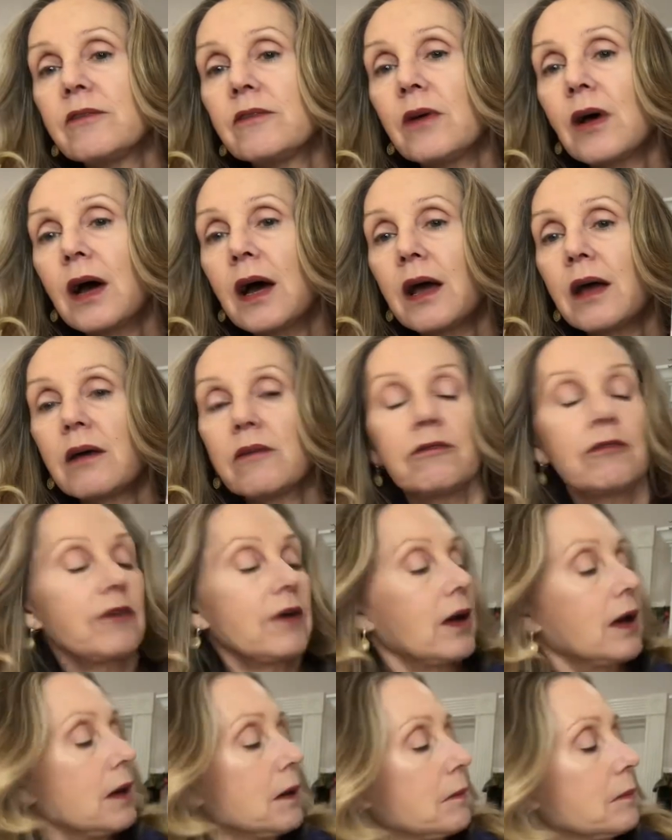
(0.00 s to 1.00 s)
I've,
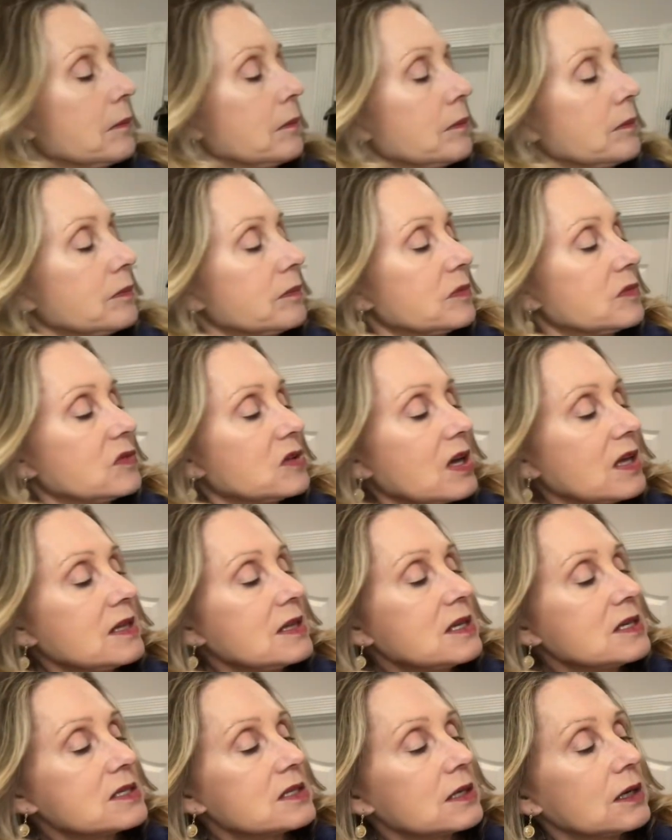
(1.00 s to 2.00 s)
I've um,
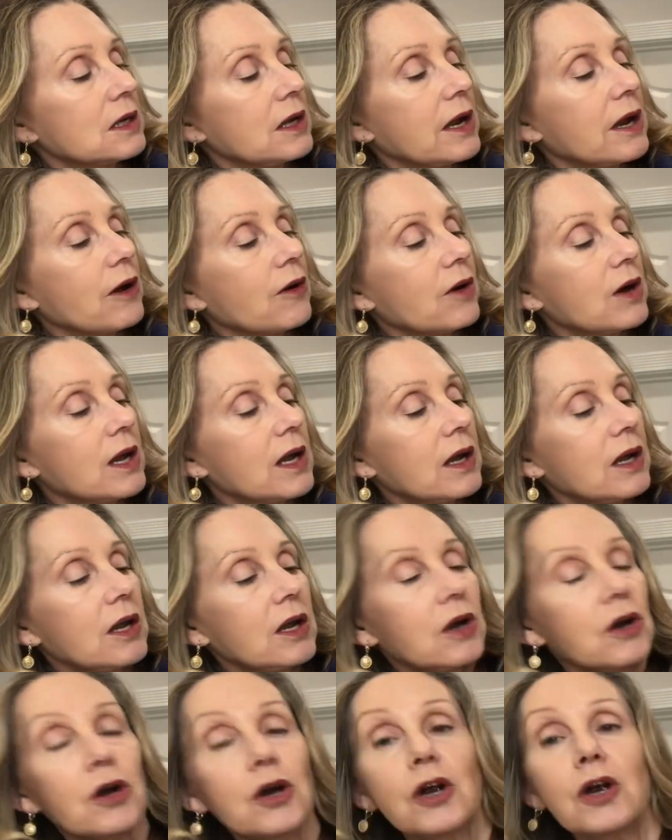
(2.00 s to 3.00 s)
done this little area
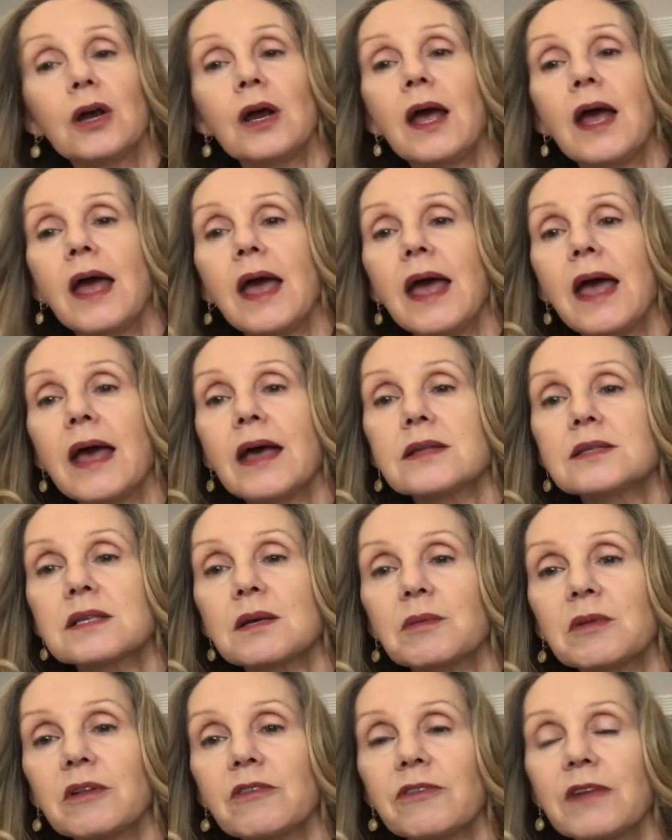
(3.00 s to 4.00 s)
here
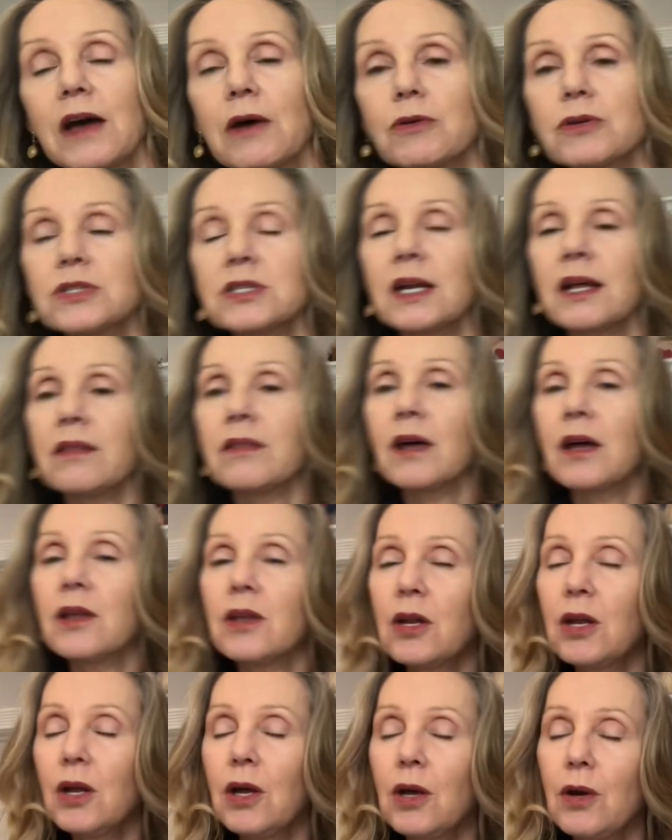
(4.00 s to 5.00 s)
and some of the flowers, and I
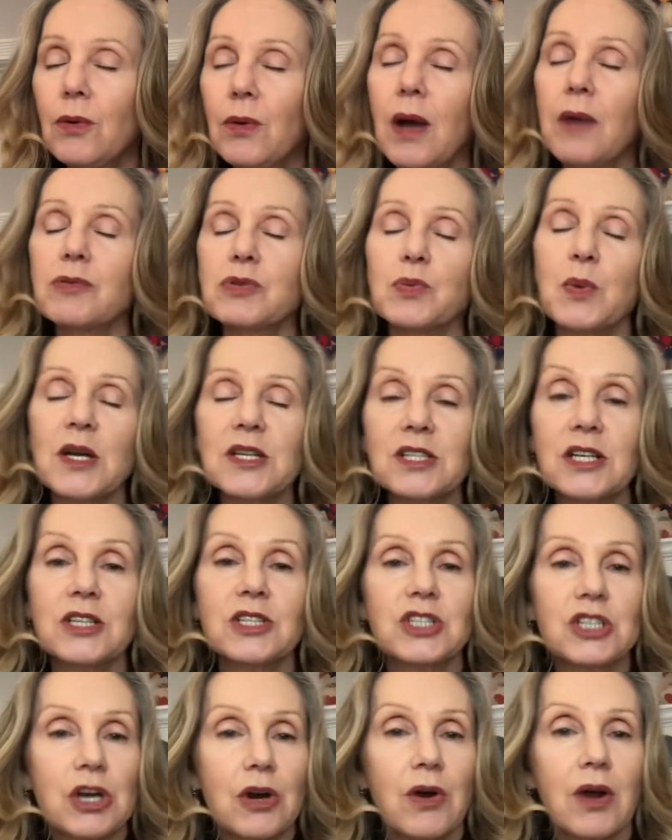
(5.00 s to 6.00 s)
thought, you know, I was
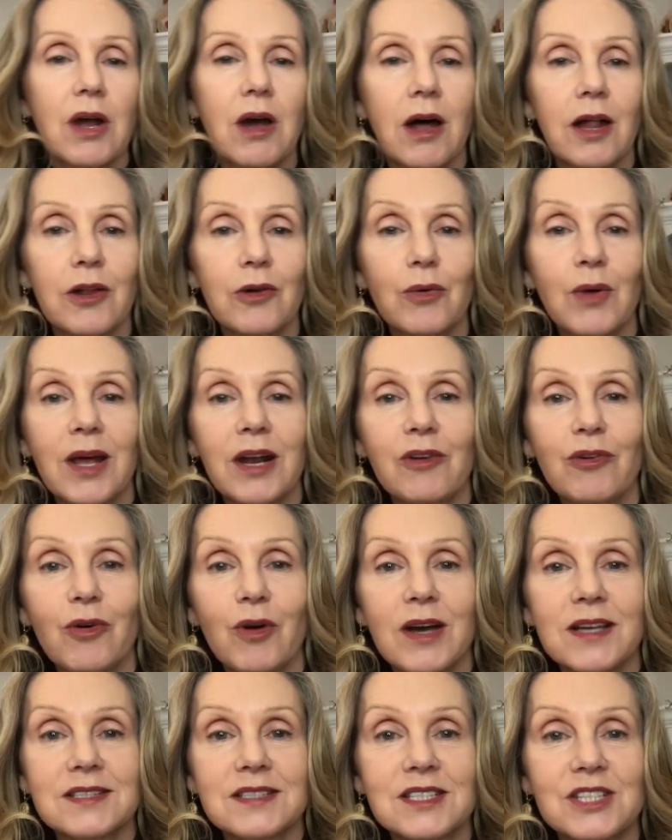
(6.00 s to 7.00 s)
watching Sherry Colorado
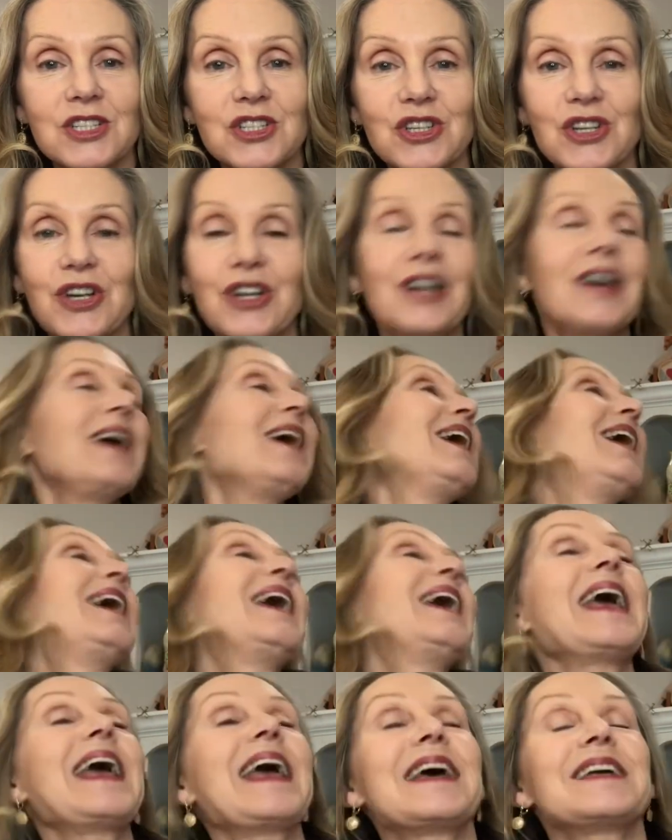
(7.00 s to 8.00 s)
Cross Stitcher,
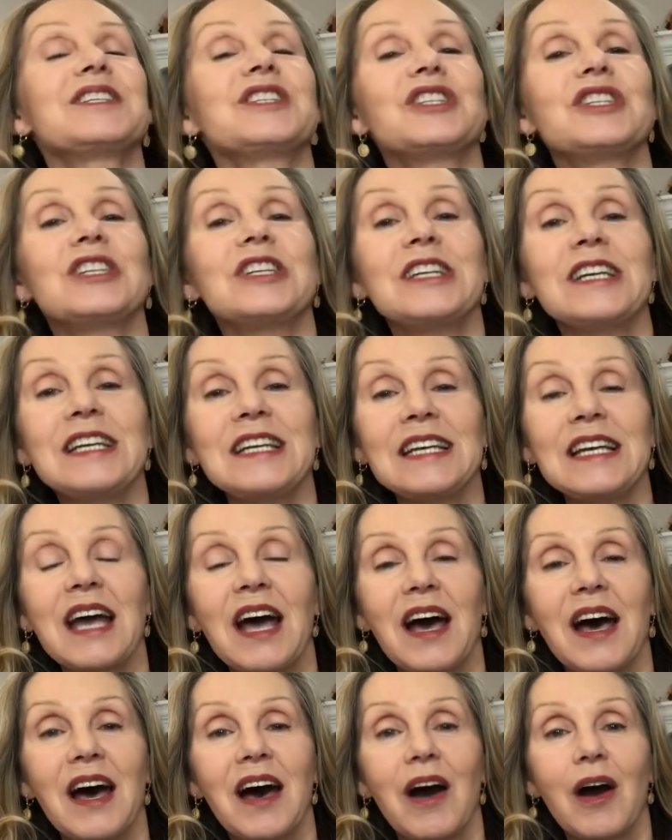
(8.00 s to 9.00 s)
and
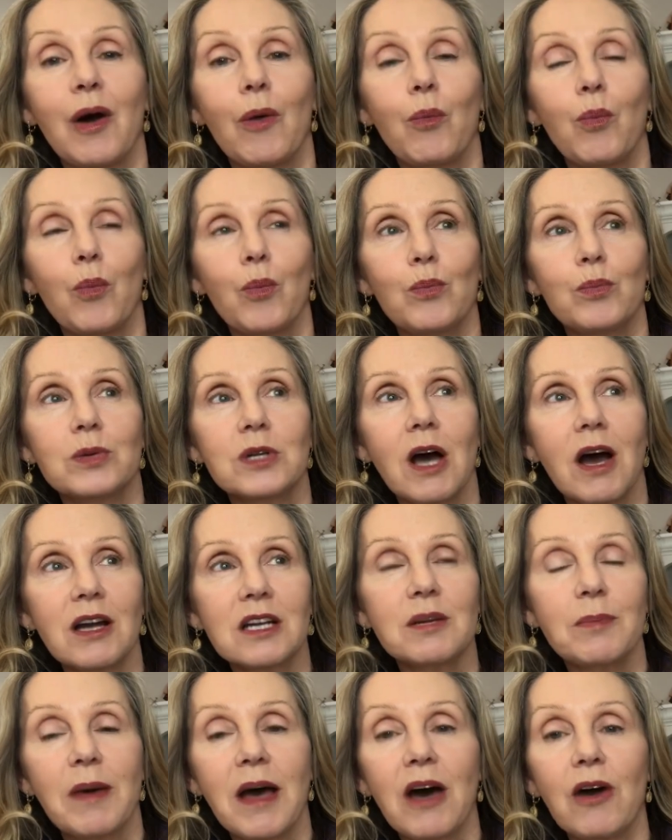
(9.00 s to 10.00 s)
she uh,
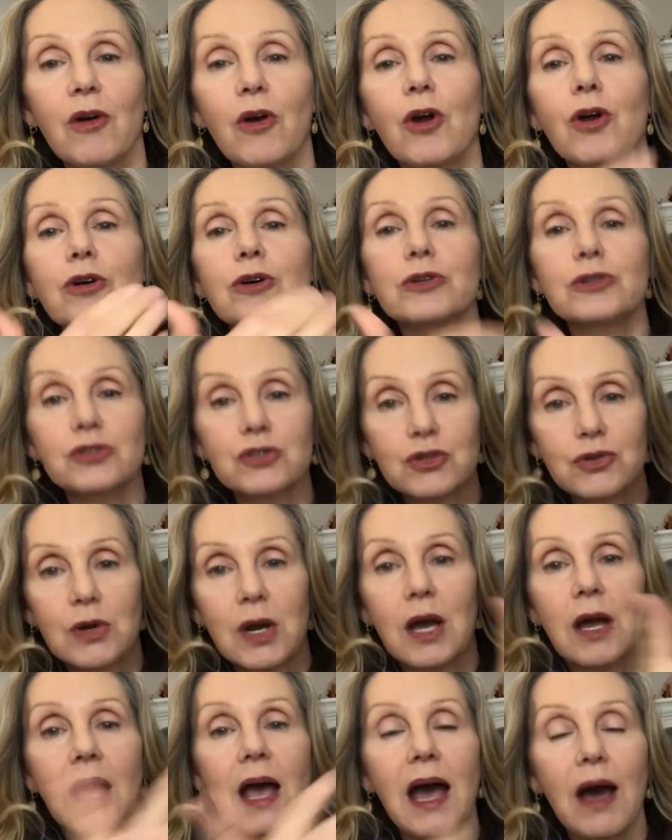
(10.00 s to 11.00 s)
talked about her
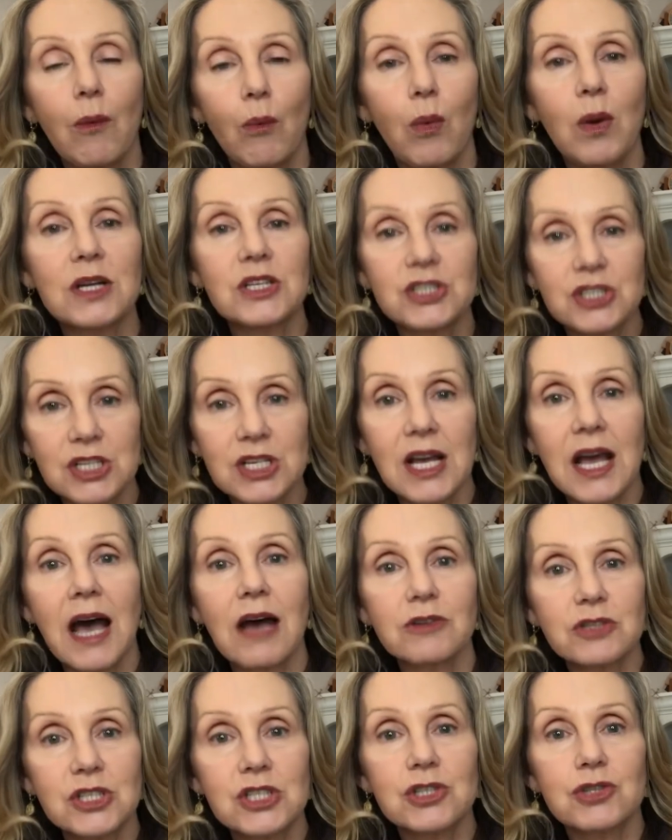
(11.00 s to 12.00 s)
how what she
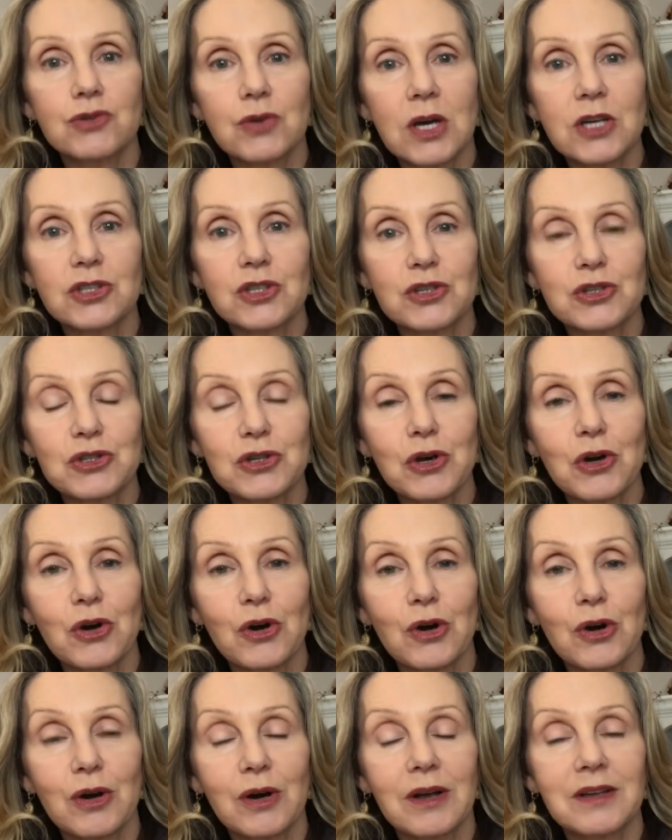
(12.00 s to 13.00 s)
how she structures
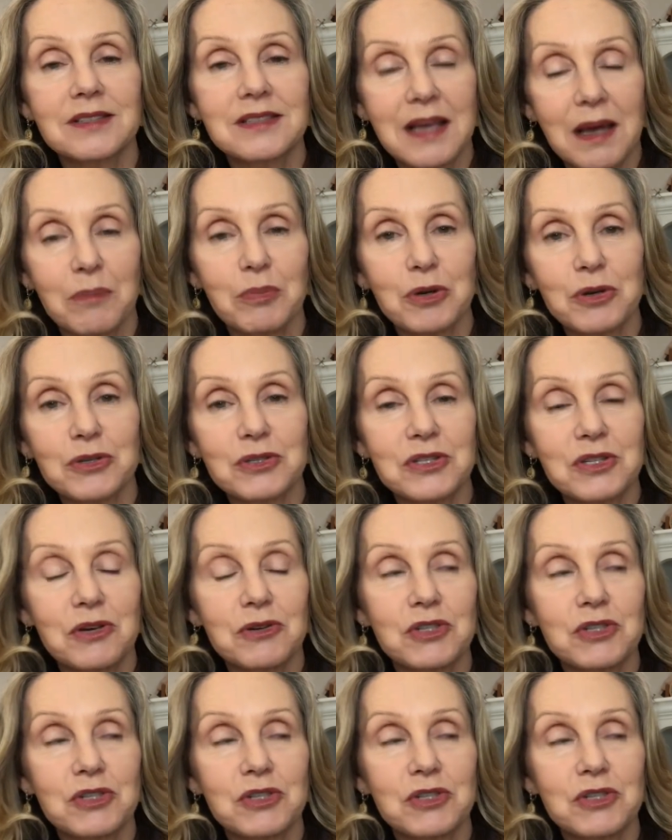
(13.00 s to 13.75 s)
her samplers.